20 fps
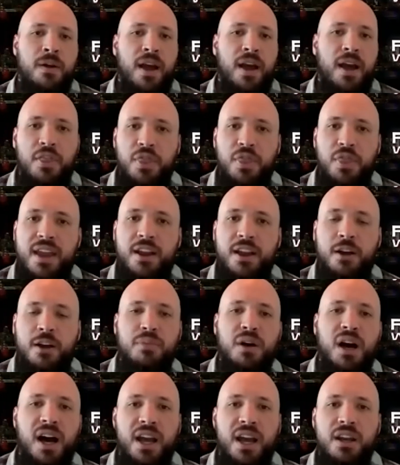And they
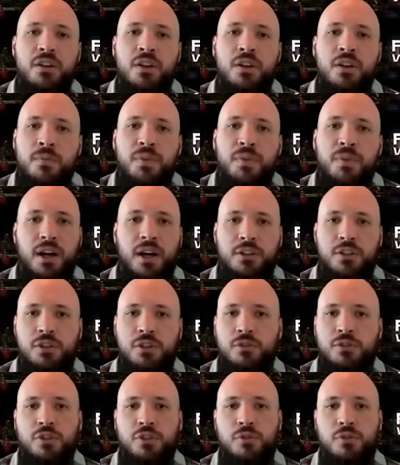combine
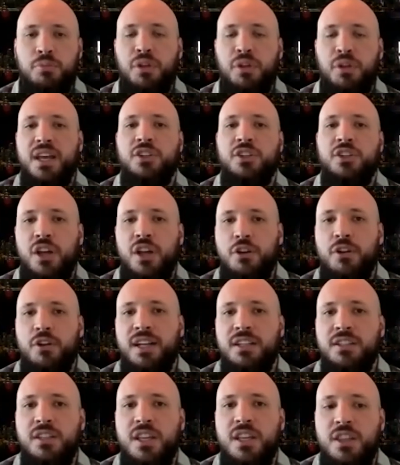to play each other
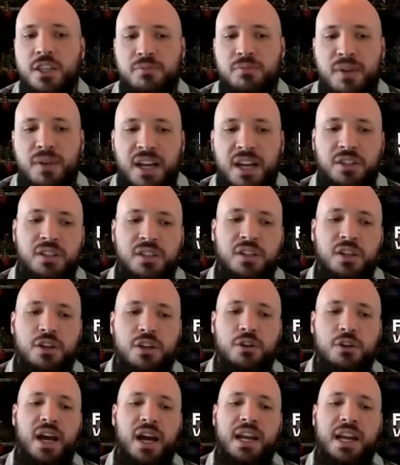against in these matches here.